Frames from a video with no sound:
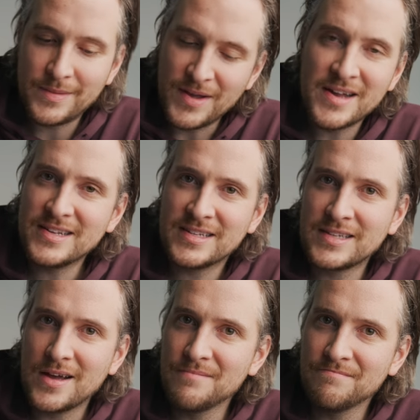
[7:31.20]
to be
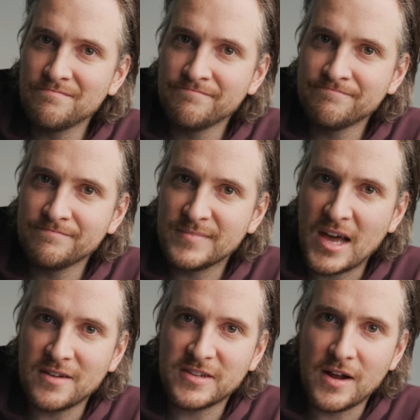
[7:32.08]
honest, I'm
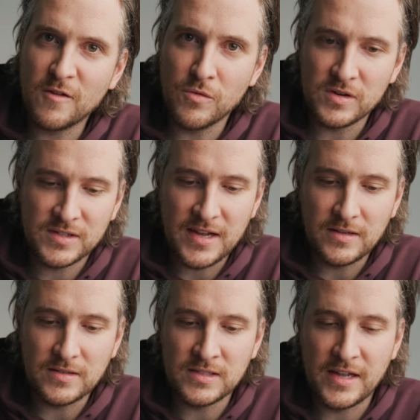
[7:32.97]
kind of scared of
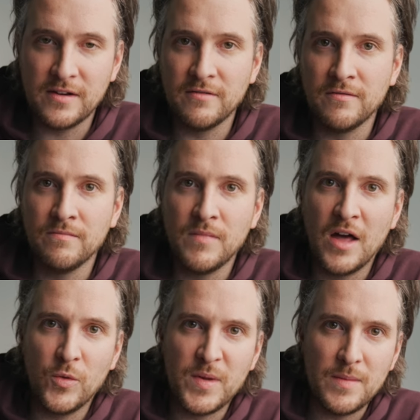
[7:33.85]
motorcycles and
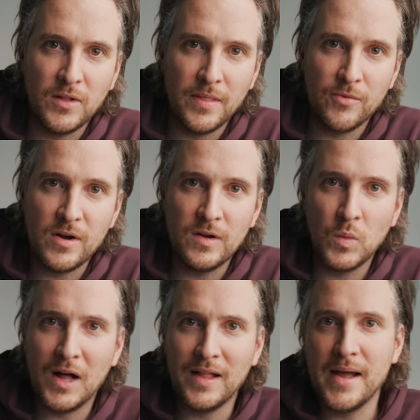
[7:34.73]
other people on the road
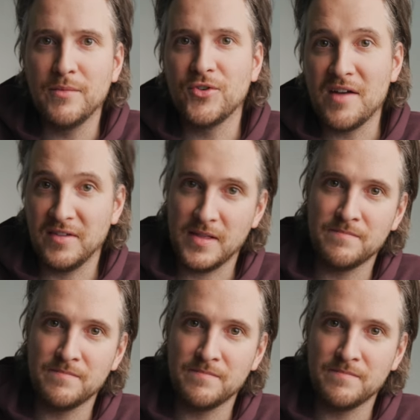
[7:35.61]
while I'm driving